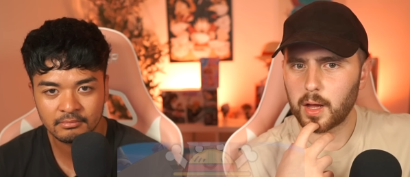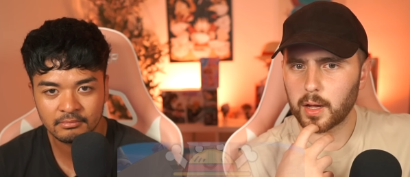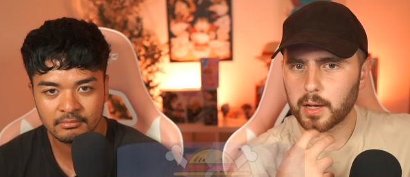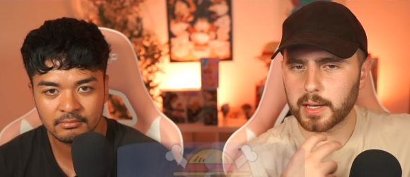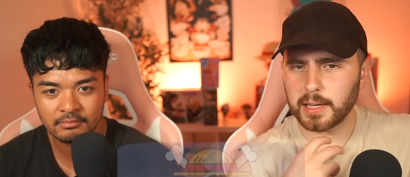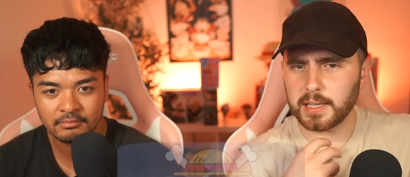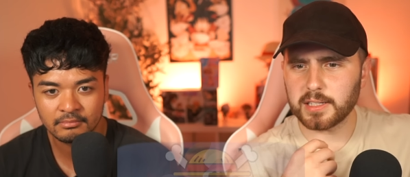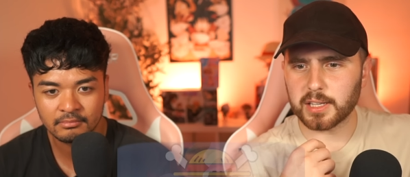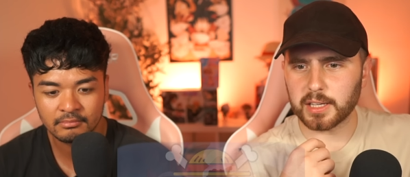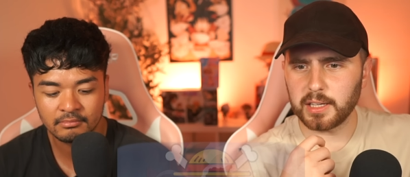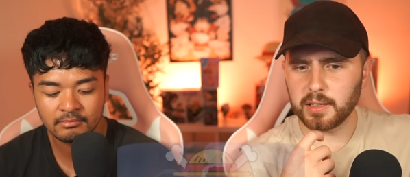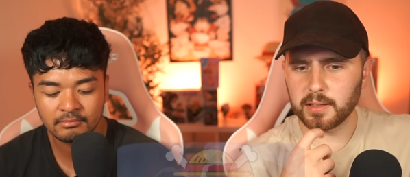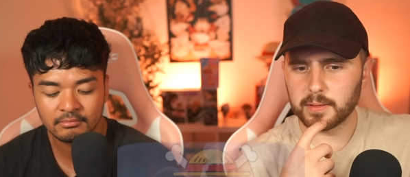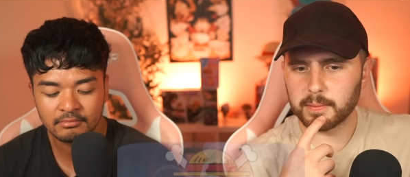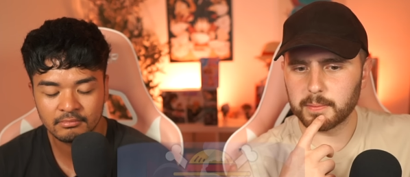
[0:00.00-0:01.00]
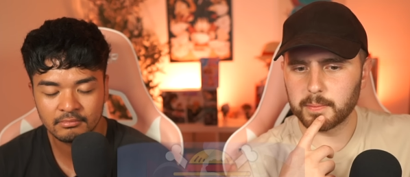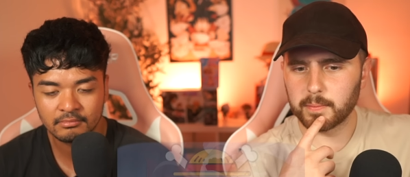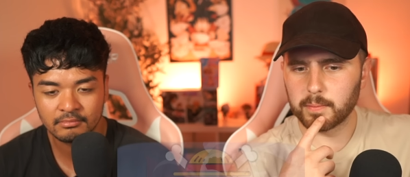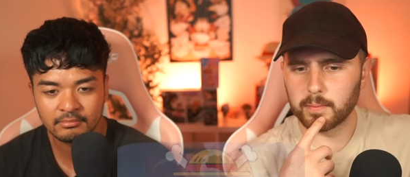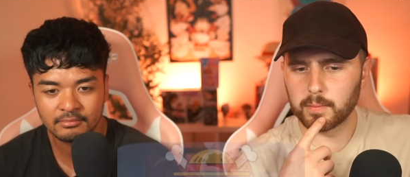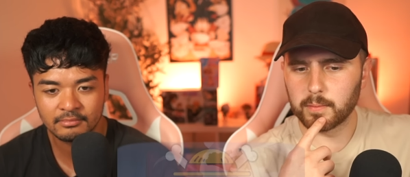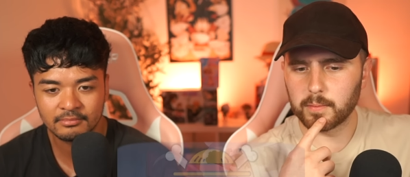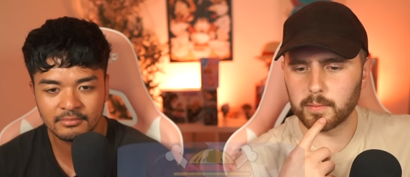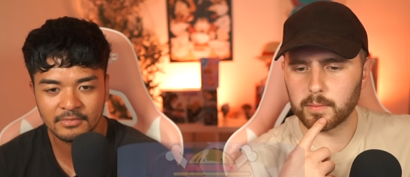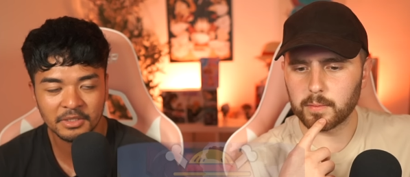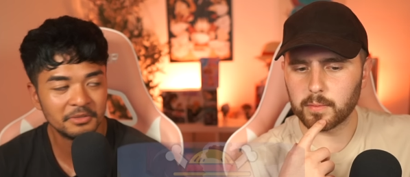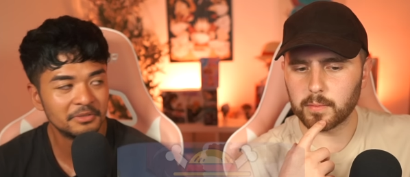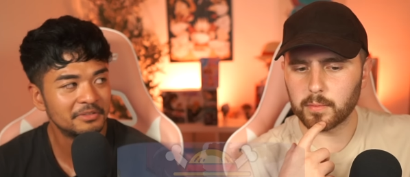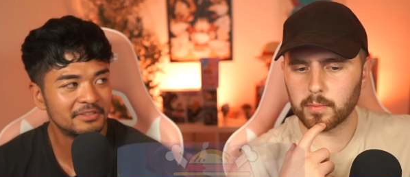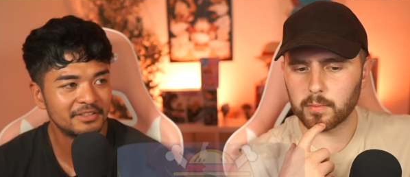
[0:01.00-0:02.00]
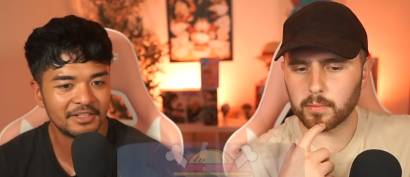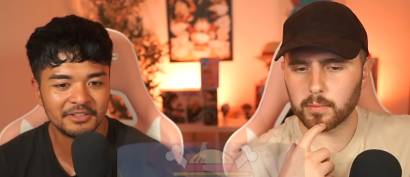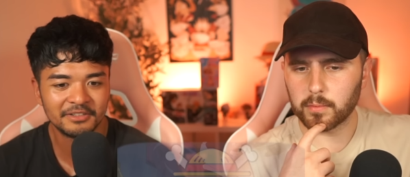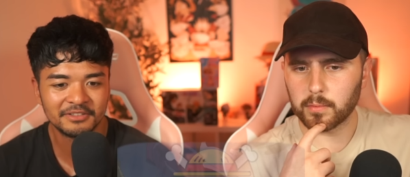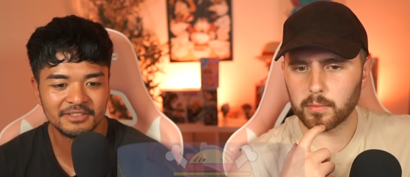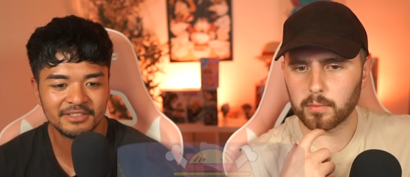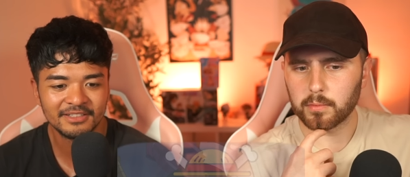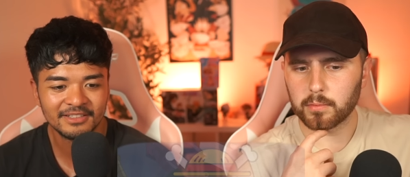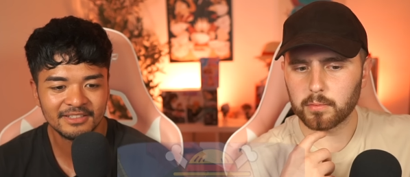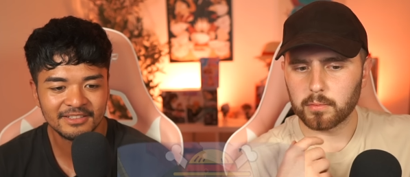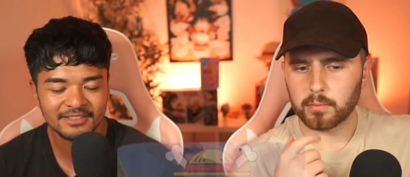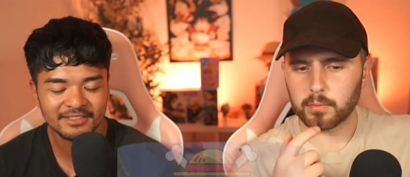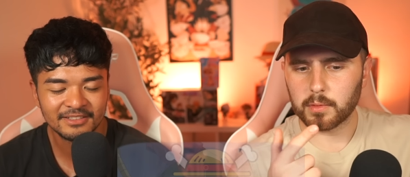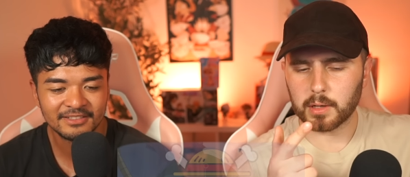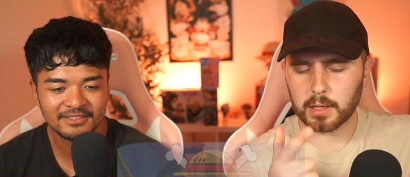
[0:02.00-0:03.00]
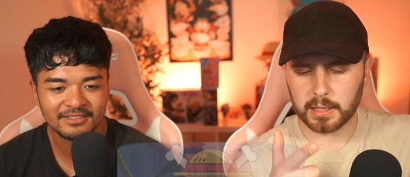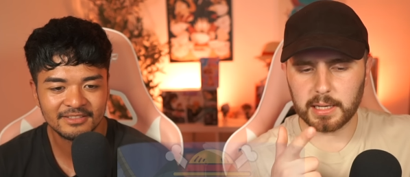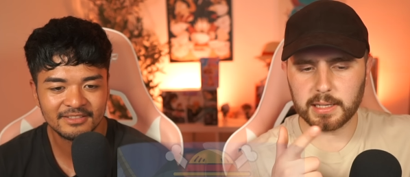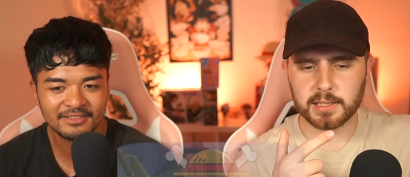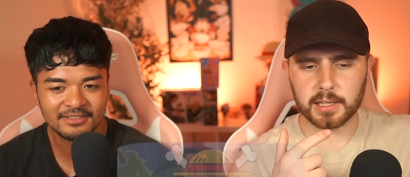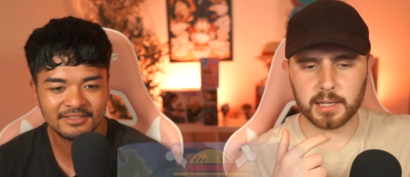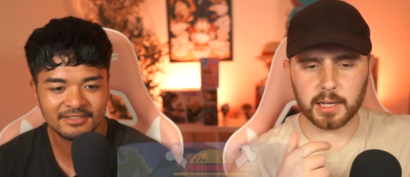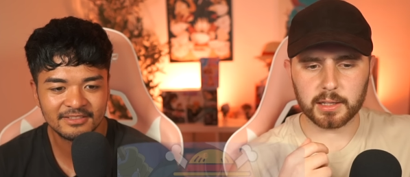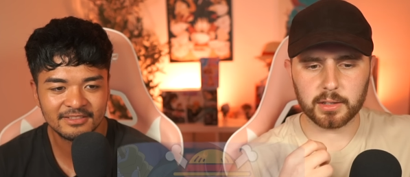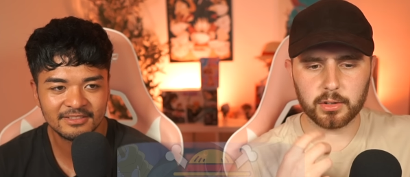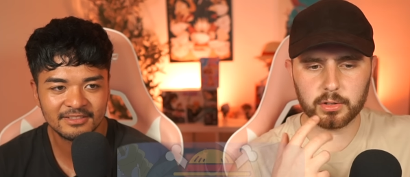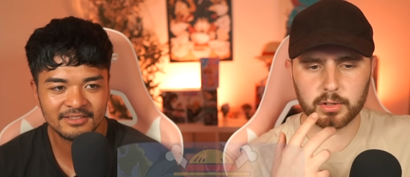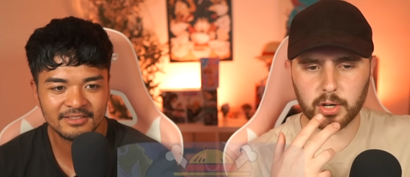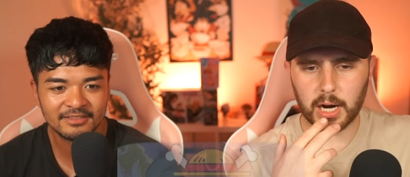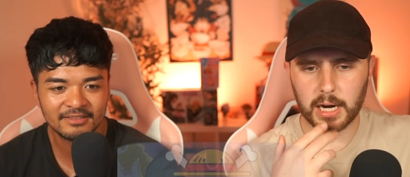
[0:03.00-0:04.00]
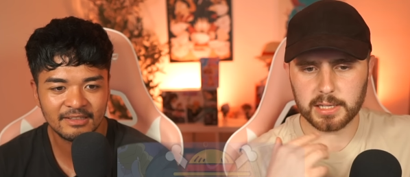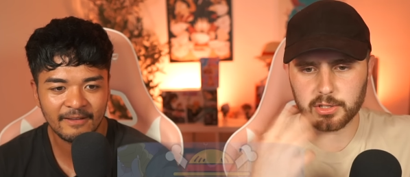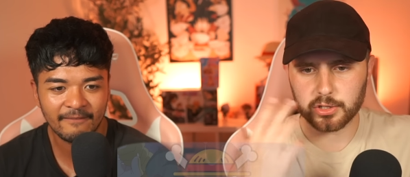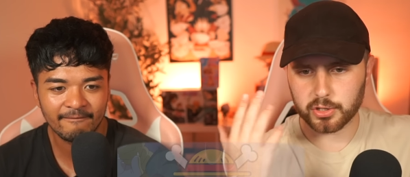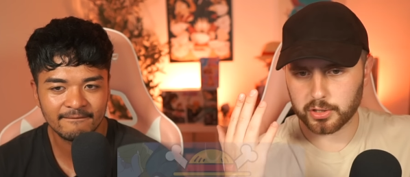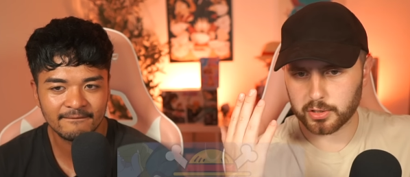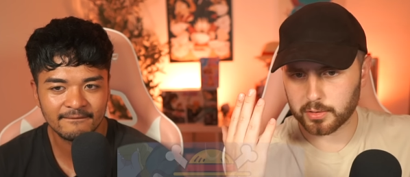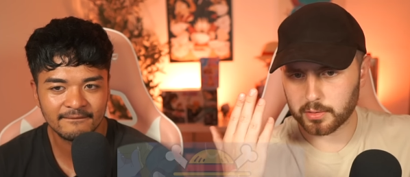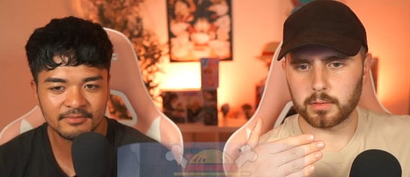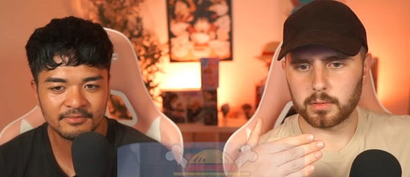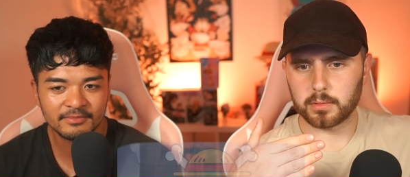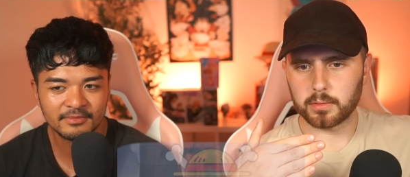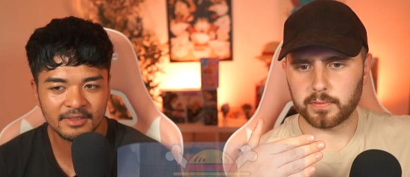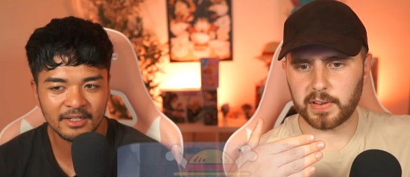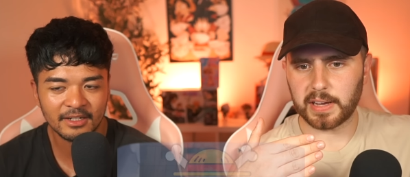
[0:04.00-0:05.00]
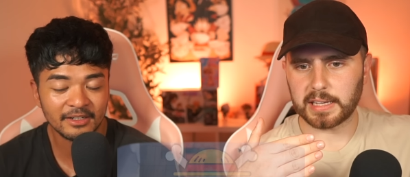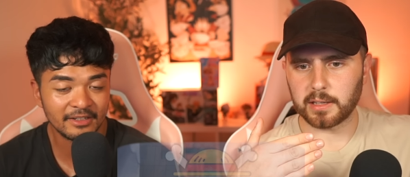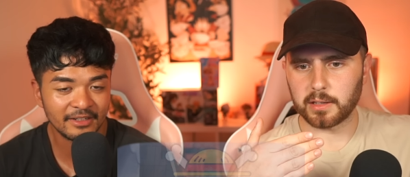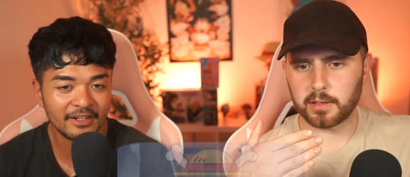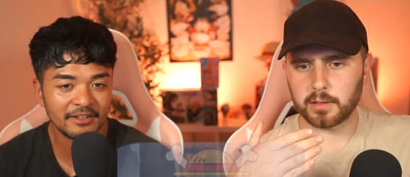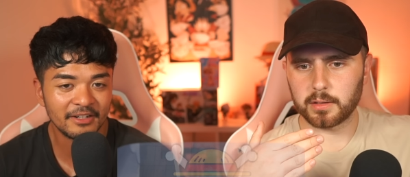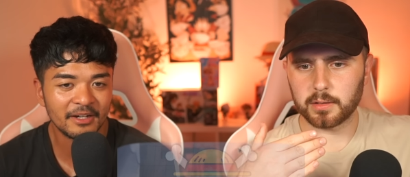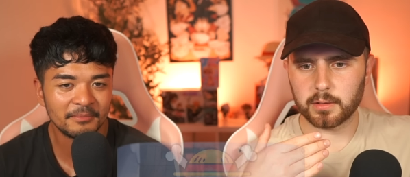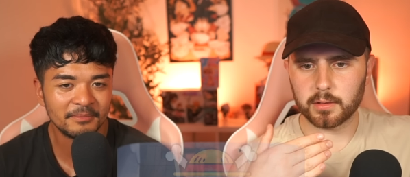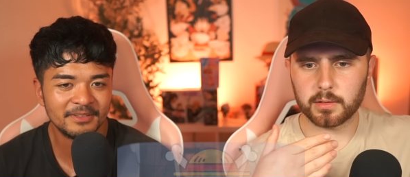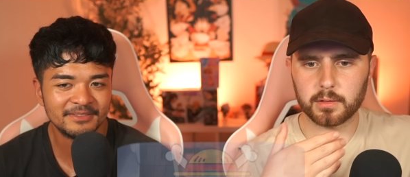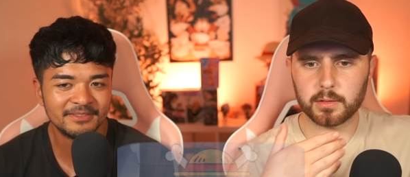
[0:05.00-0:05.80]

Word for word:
Speaker 1: Can they see? Who? Oh. Can they see? Like their, their eyes are just faded. Like
Speaker 2: they're dumb.